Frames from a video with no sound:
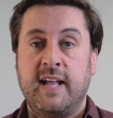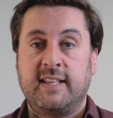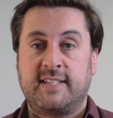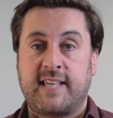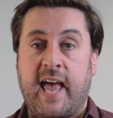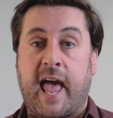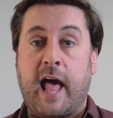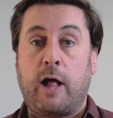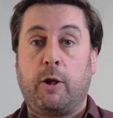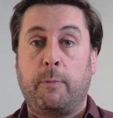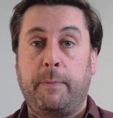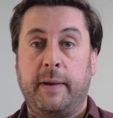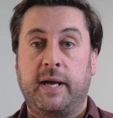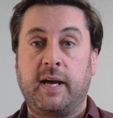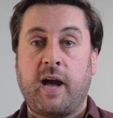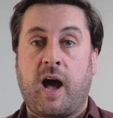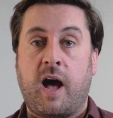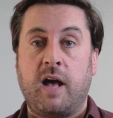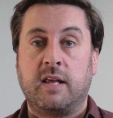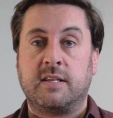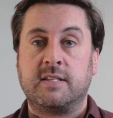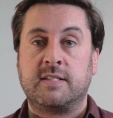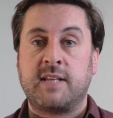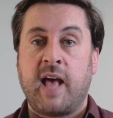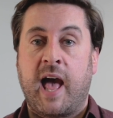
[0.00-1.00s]
to helping
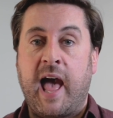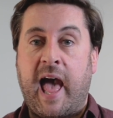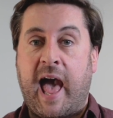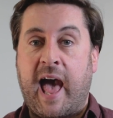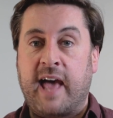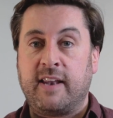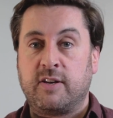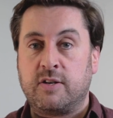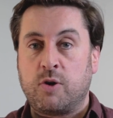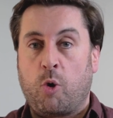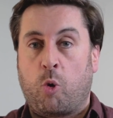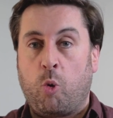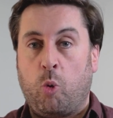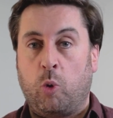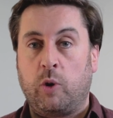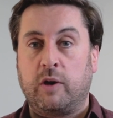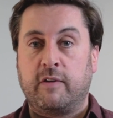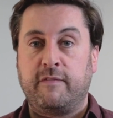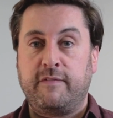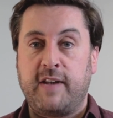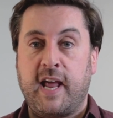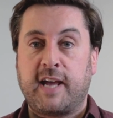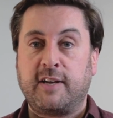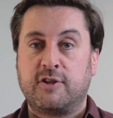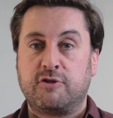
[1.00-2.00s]
us and all
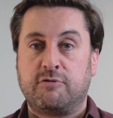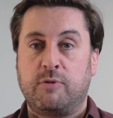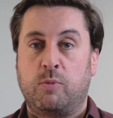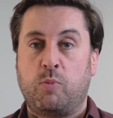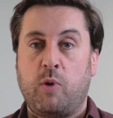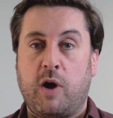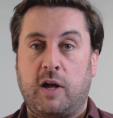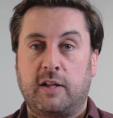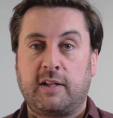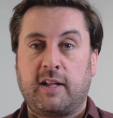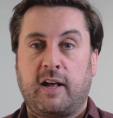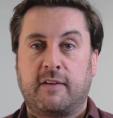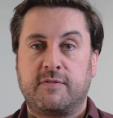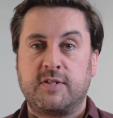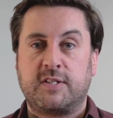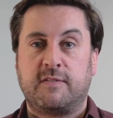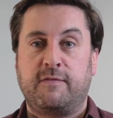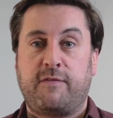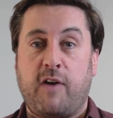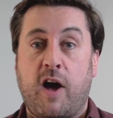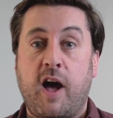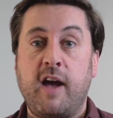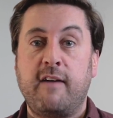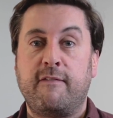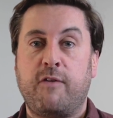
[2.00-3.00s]
of nature and wildlife
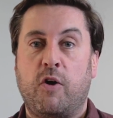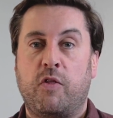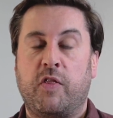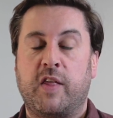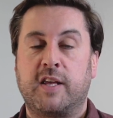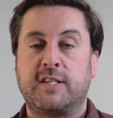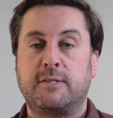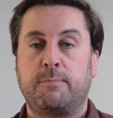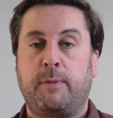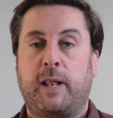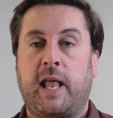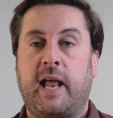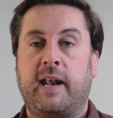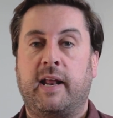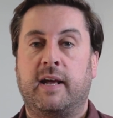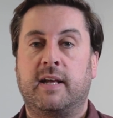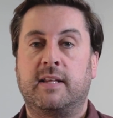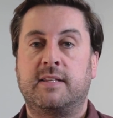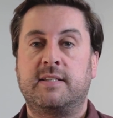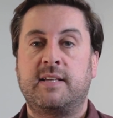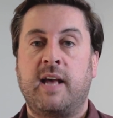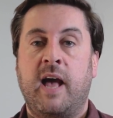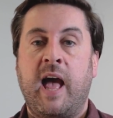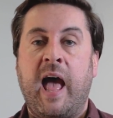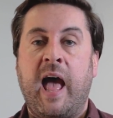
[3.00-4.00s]
survive on this planet.